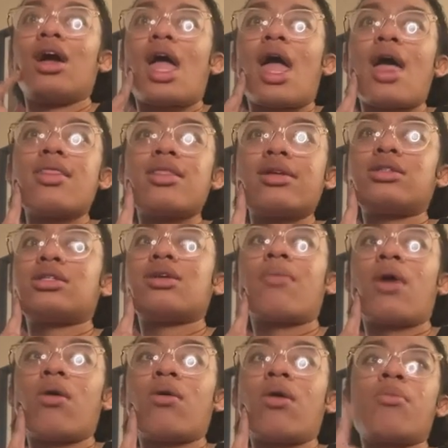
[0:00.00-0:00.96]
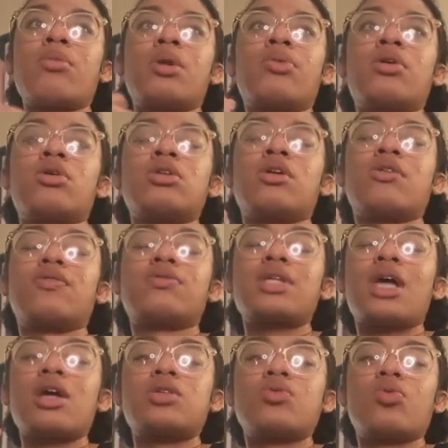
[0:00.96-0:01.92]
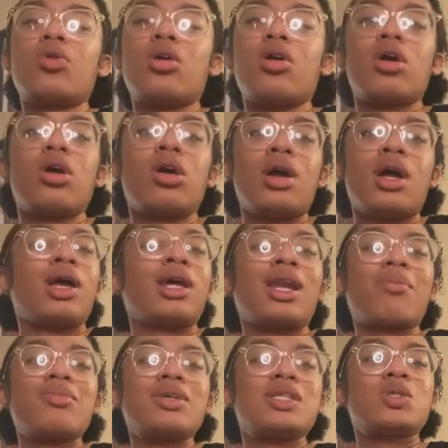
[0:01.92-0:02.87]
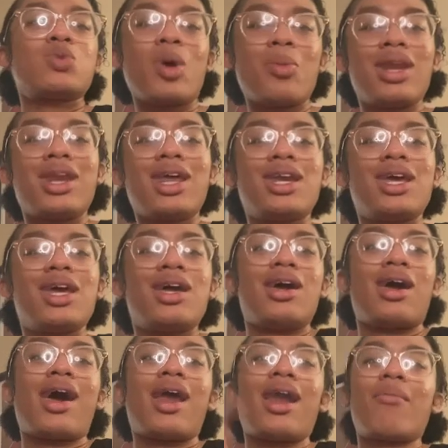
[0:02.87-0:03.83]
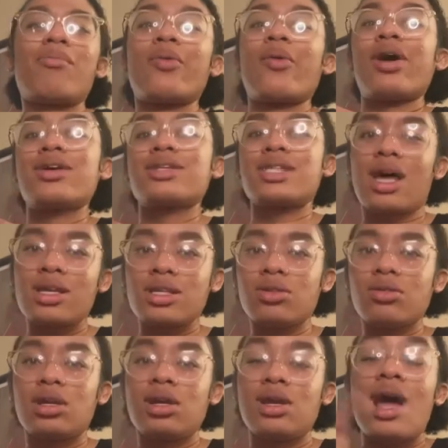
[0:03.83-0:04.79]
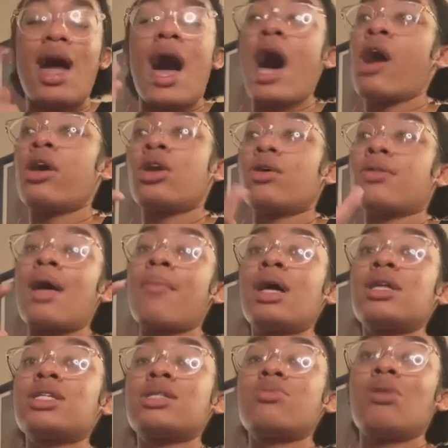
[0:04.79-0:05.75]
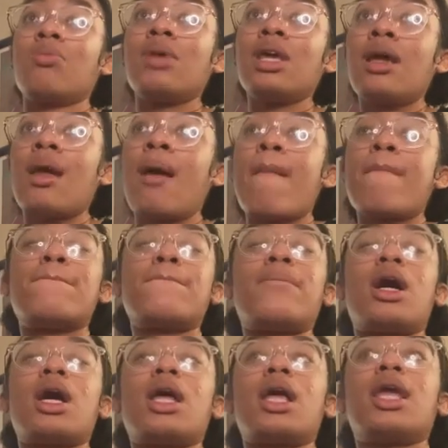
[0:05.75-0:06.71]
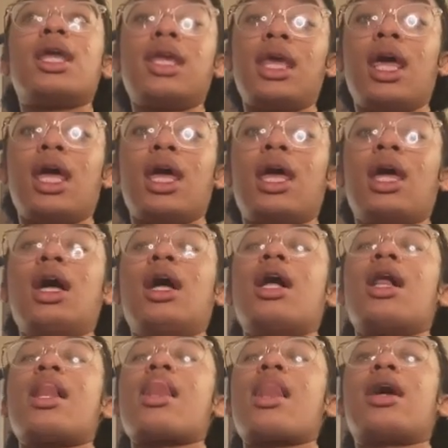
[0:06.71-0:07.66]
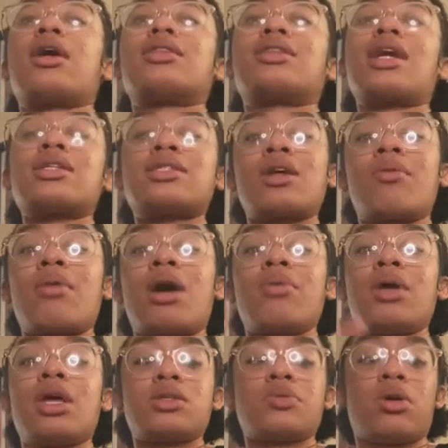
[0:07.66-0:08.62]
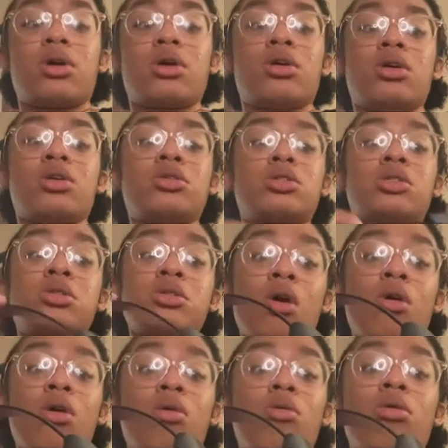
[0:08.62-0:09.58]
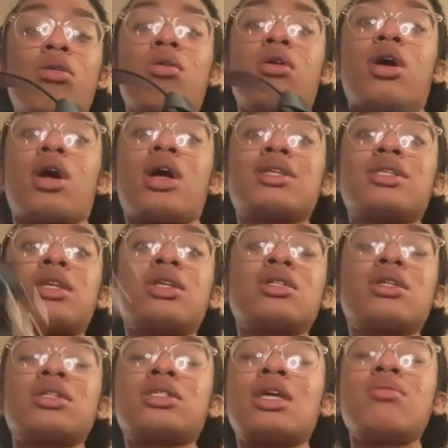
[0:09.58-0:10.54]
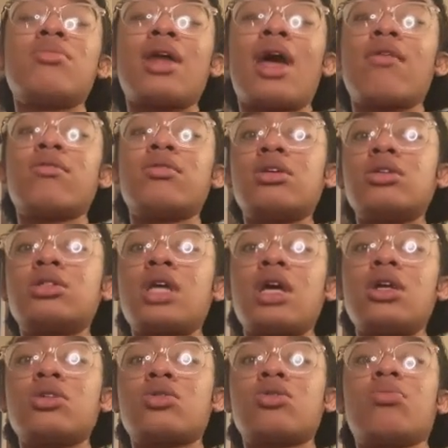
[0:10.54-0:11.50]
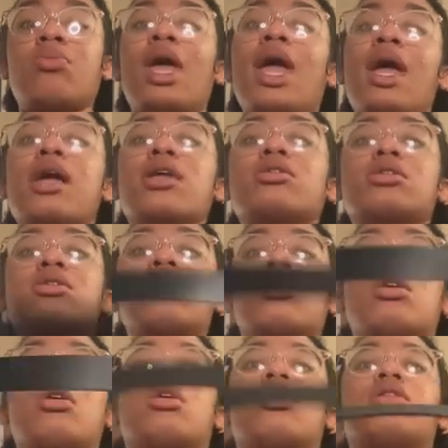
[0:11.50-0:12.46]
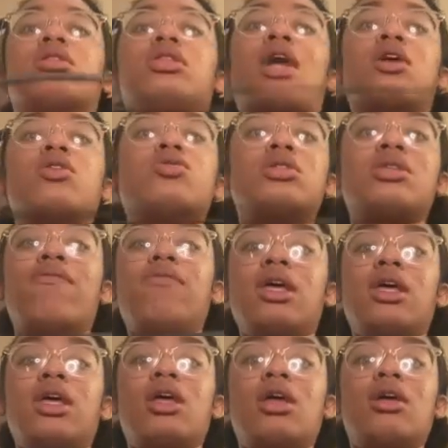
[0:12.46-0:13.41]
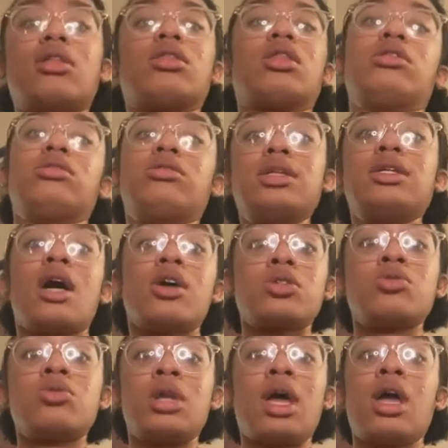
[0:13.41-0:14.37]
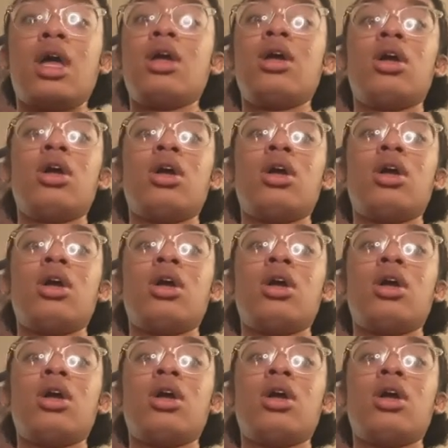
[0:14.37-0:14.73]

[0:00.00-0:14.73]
And then tomorrow, I'm going to put on a size four I'm gonna be swimming in it and I'm gonna wear a size three. I don't know, that might just be me, but yeah, like that's how my pants work. So instead of just even having to change pants that used to fit yesterday.